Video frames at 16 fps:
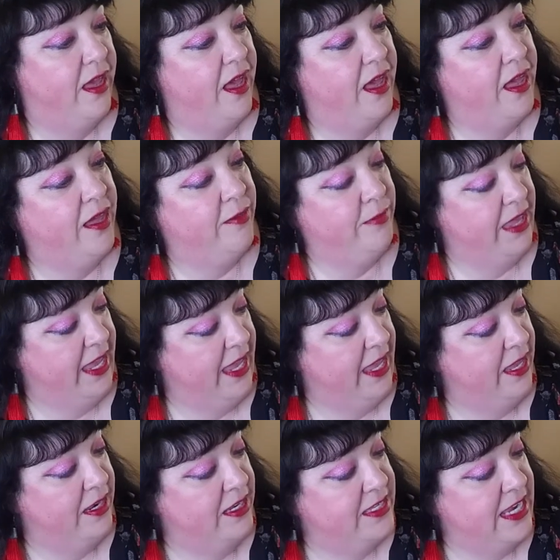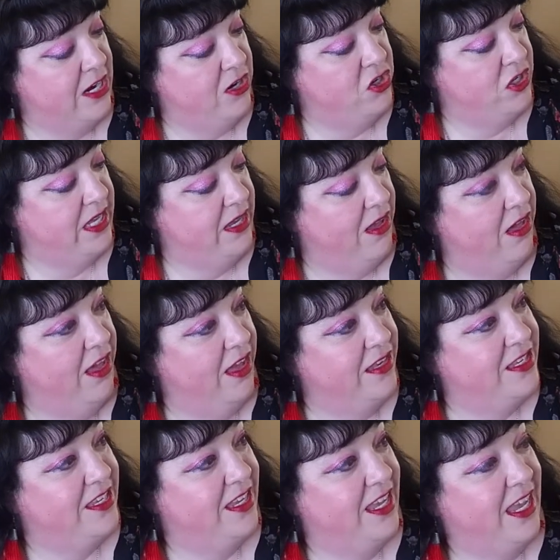Um, and it's actually
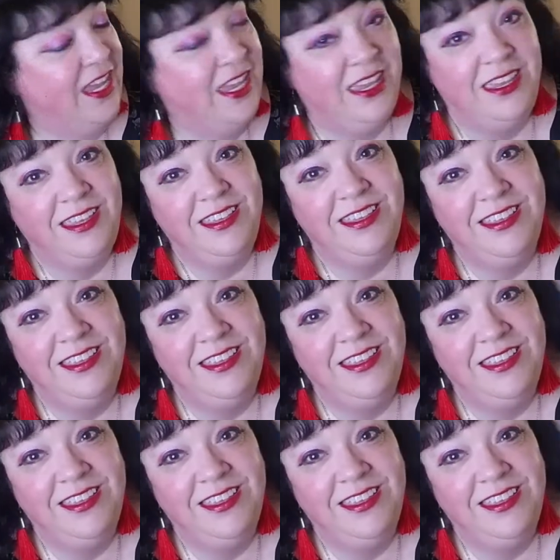got a